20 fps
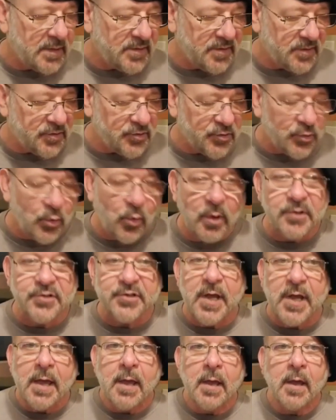swords
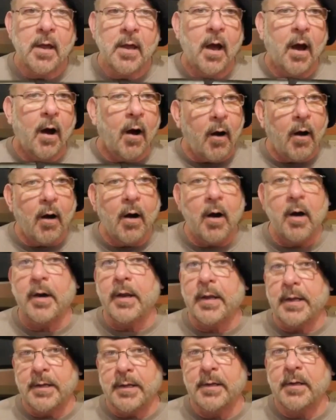are
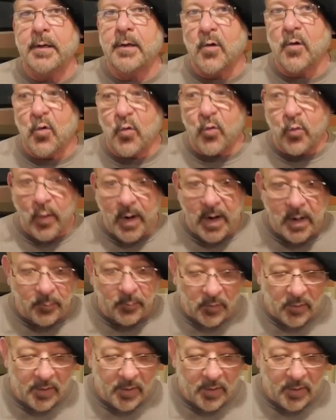incredible.